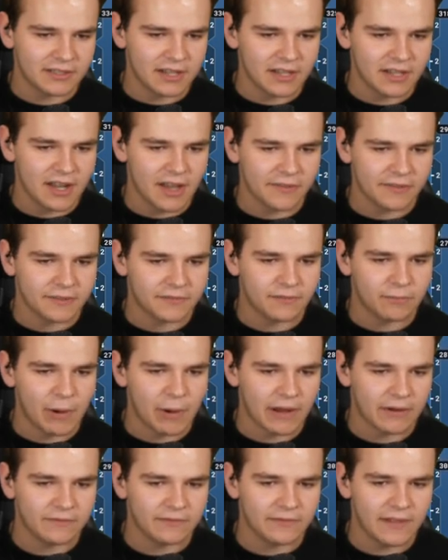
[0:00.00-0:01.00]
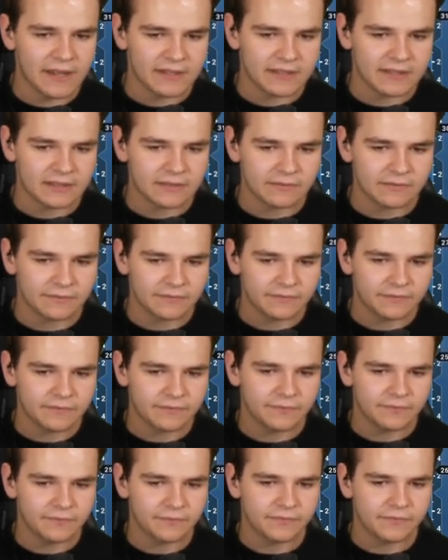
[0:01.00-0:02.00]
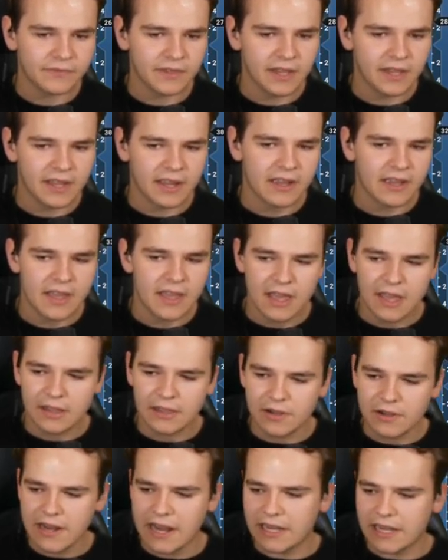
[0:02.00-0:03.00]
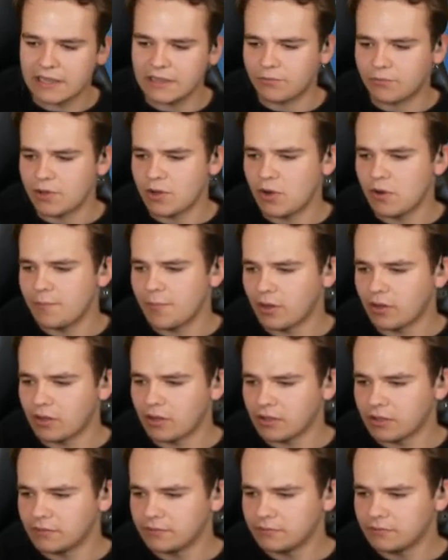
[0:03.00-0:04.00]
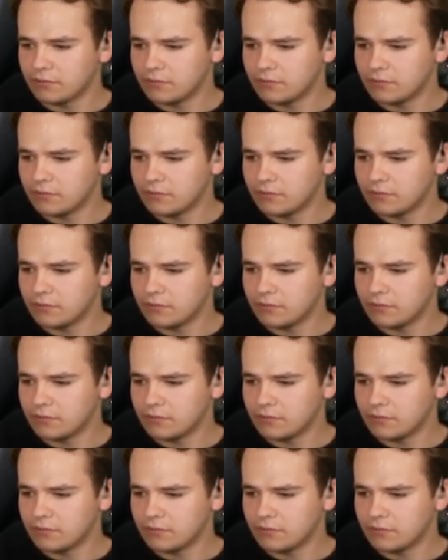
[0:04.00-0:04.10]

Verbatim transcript: Check out wing flex. That are like a real bird.